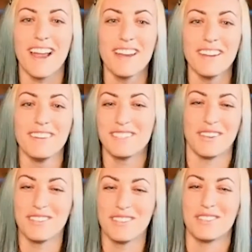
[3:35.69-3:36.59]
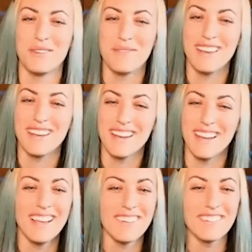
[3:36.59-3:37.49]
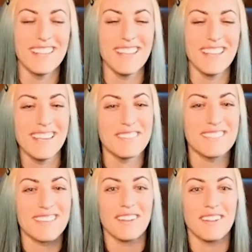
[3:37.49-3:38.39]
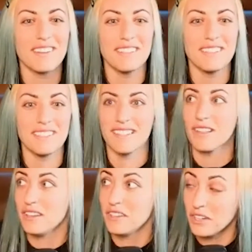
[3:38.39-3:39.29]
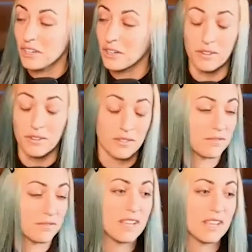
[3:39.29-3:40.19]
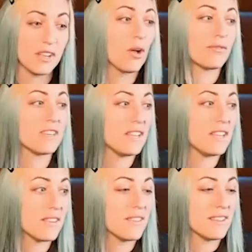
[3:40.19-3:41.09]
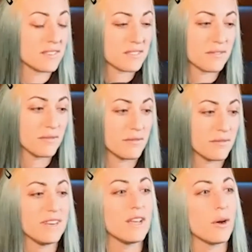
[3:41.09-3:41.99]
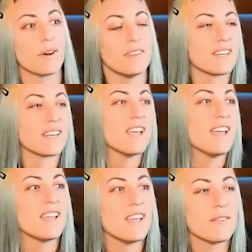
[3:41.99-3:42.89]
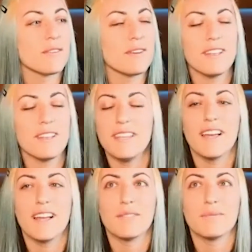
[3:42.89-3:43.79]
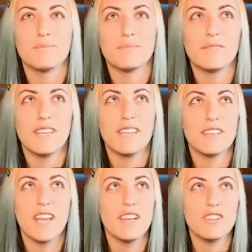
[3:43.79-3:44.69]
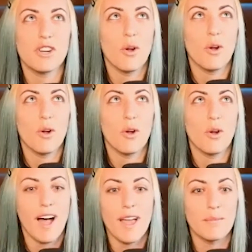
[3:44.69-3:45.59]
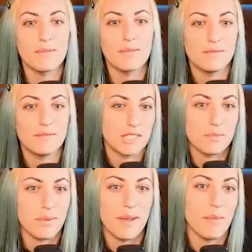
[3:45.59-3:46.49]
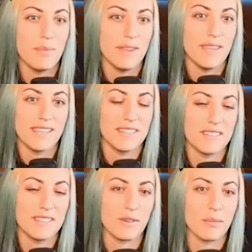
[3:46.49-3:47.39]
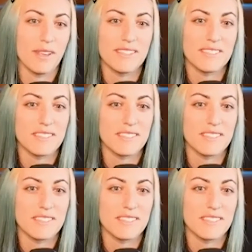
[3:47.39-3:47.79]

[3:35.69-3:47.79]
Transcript: I know it's so stupid, but they give sounds, and then you're engulfed in this video world, and it really it can change your whole vibe just by being in a different place.